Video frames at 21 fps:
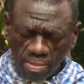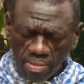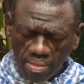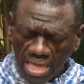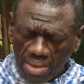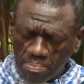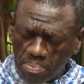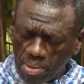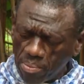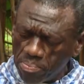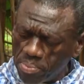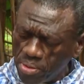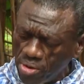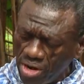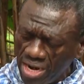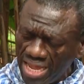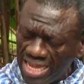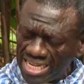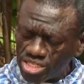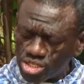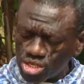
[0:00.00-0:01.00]
The
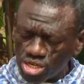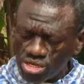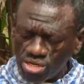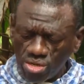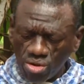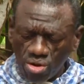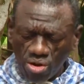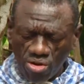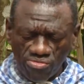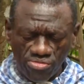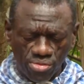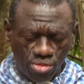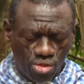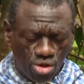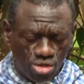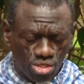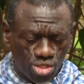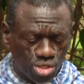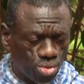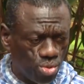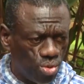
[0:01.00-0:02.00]
population of
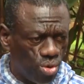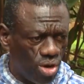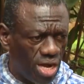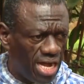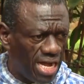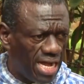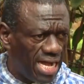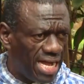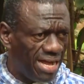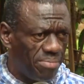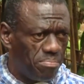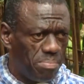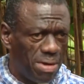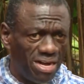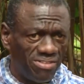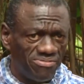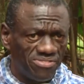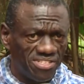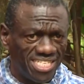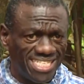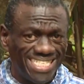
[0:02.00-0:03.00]
those who are
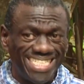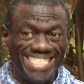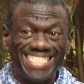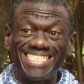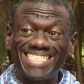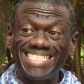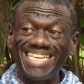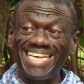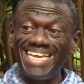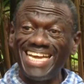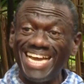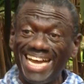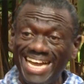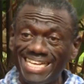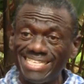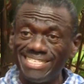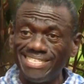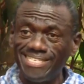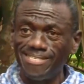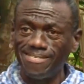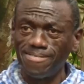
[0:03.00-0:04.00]
above 60
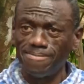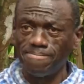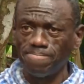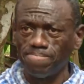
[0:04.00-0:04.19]
years